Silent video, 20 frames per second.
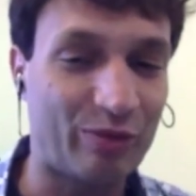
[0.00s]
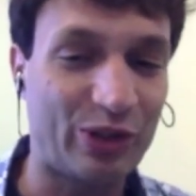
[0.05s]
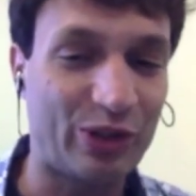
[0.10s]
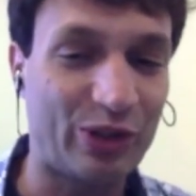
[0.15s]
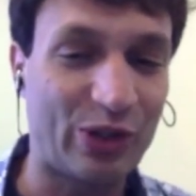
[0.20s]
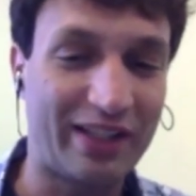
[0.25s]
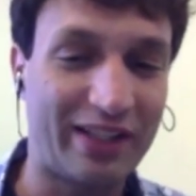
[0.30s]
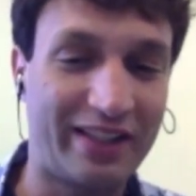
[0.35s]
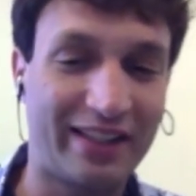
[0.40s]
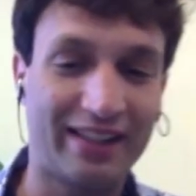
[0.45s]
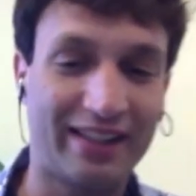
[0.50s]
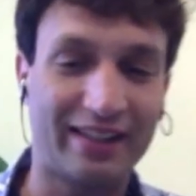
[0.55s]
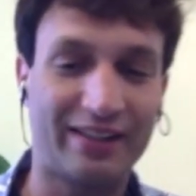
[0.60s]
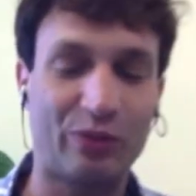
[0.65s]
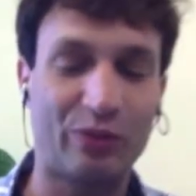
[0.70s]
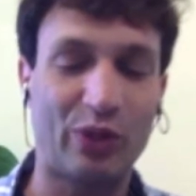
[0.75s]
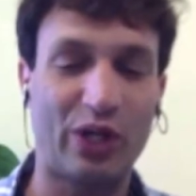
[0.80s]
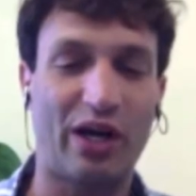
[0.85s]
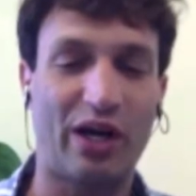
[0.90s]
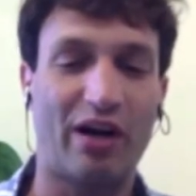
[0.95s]
You know, I think that
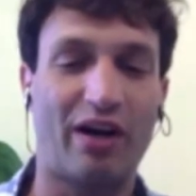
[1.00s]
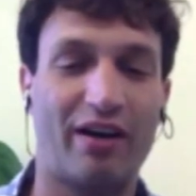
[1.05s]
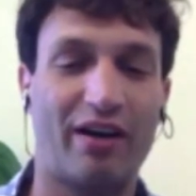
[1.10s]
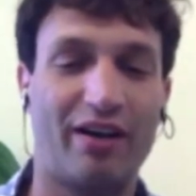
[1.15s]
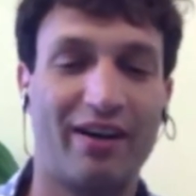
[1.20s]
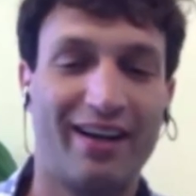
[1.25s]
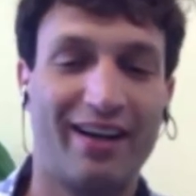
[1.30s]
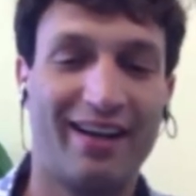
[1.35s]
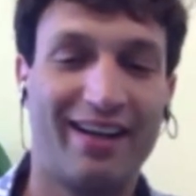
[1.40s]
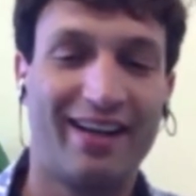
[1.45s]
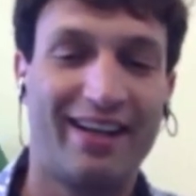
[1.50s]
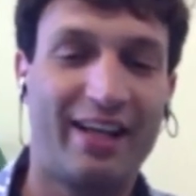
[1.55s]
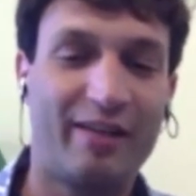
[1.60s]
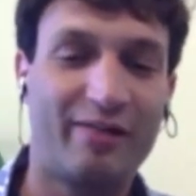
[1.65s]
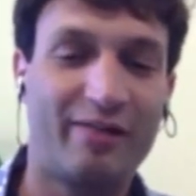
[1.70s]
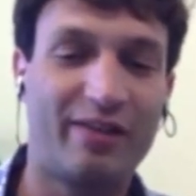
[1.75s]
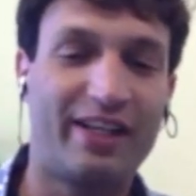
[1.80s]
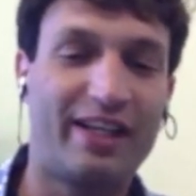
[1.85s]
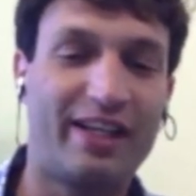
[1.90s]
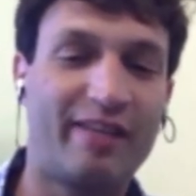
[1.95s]
we are
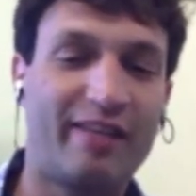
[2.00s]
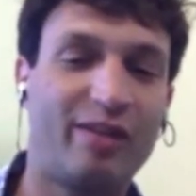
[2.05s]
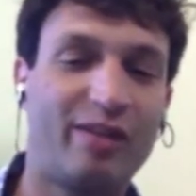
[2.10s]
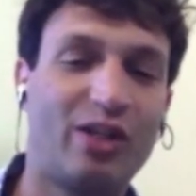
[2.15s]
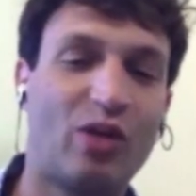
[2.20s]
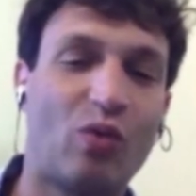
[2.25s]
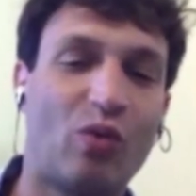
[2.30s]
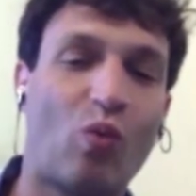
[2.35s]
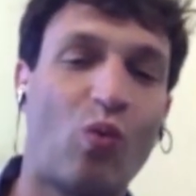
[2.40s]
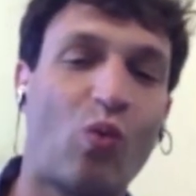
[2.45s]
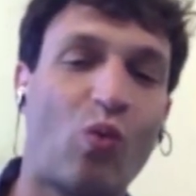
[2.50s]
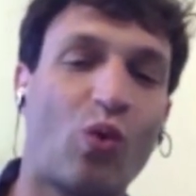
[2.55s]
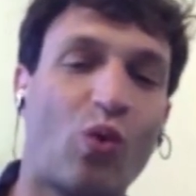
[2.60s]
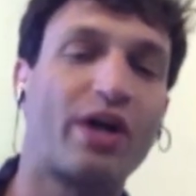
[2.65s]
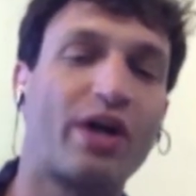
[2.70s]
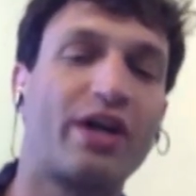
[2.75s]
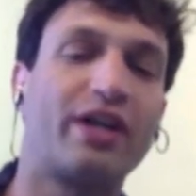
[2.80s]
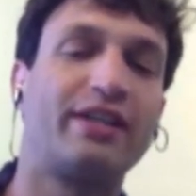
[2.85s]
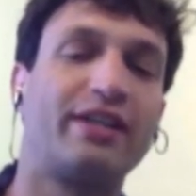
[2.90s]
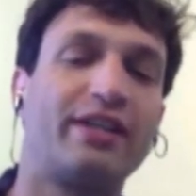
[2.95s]
even even the
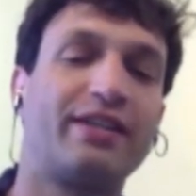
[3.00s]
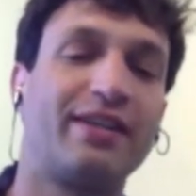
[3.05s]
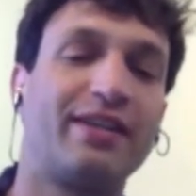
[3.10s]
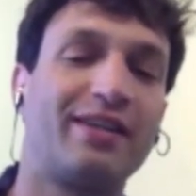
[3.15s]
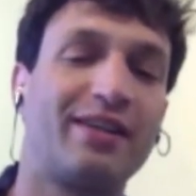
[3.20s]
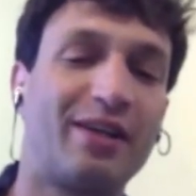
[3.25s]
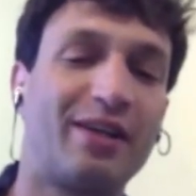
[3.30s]
word